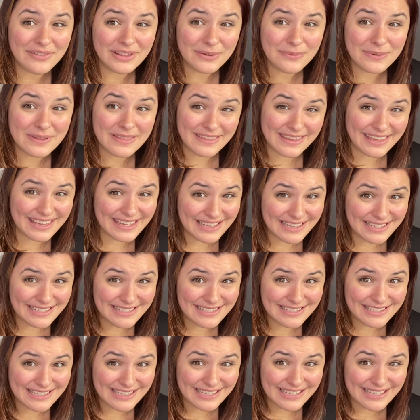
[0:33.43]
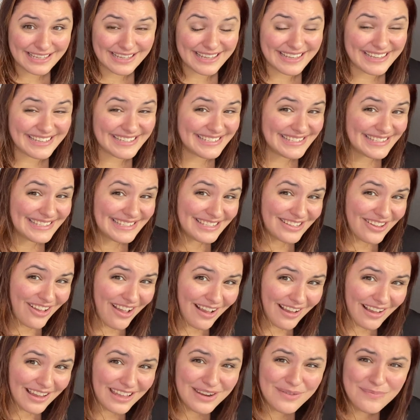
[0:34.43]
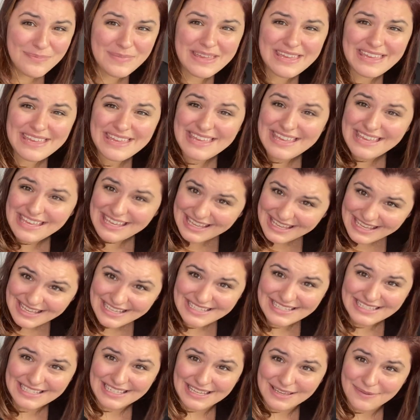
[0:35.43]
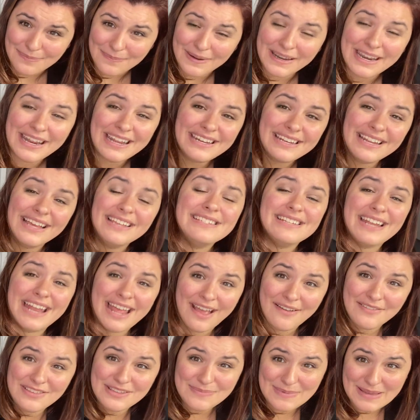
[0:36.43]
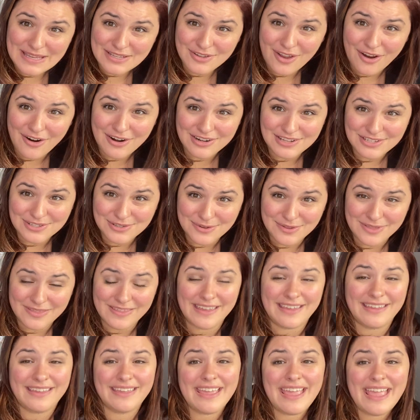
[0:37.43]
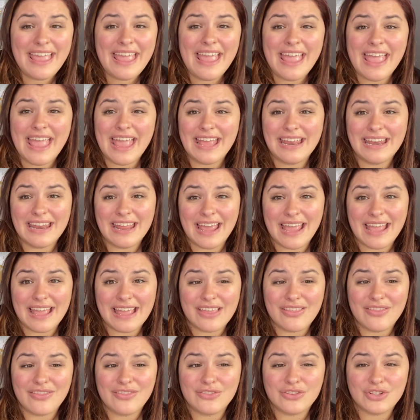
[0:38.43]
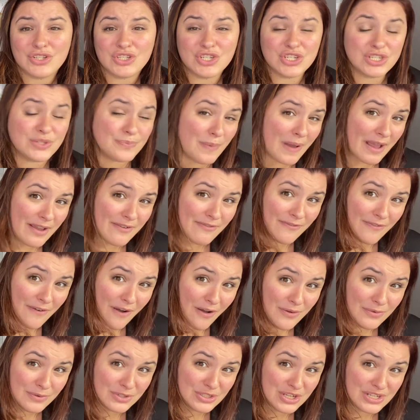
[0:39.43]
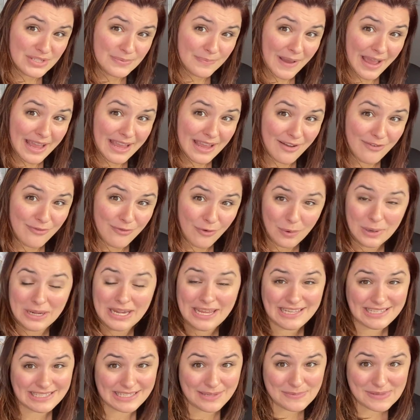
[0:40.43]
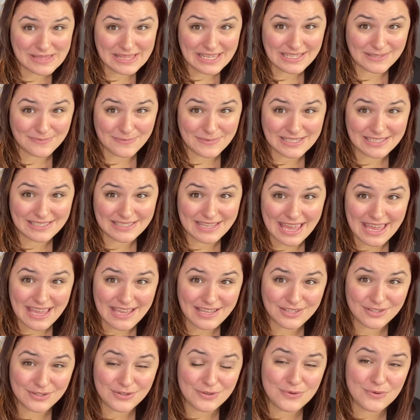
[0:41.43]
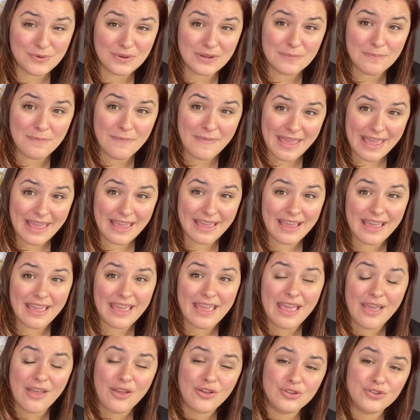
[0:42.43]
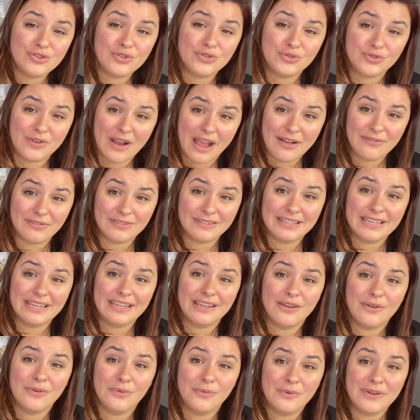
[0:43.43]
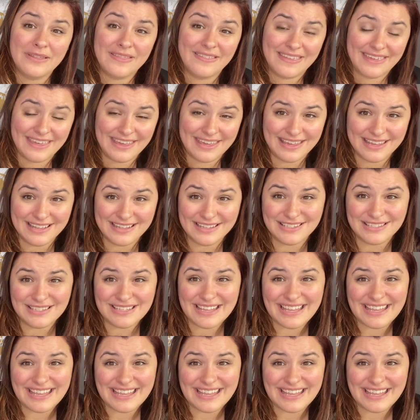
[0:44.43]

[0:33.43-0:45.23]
with kids is not going to be easy, but it doesn't have to be as hard as you think. And just by avoiding some of these mistakes, you can make traveling with kids